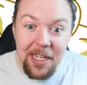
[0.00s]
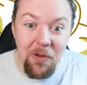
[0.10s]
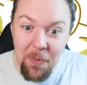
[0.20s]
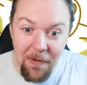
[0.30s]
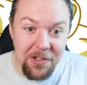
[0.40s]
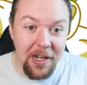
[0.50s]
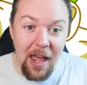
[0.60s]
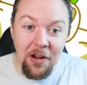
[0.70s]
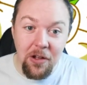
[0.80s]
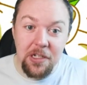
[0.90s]
reporting
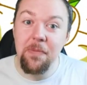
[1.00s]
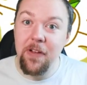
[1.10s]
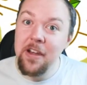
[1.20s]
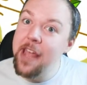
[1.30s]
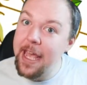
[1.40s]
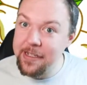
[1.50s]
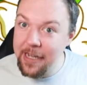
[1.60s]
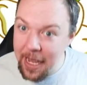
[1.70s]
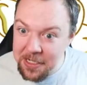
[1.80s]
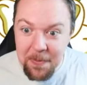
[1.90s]
and got some fantastic
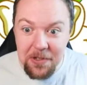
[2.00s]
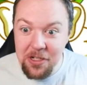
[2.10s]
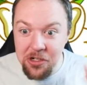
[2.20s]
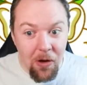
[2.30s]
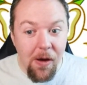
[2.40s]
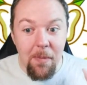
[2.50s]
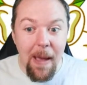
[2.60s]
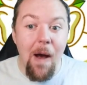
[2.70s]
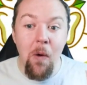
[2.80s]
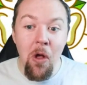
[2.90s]
experts to talk
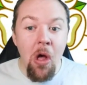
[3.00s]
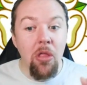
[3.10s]
about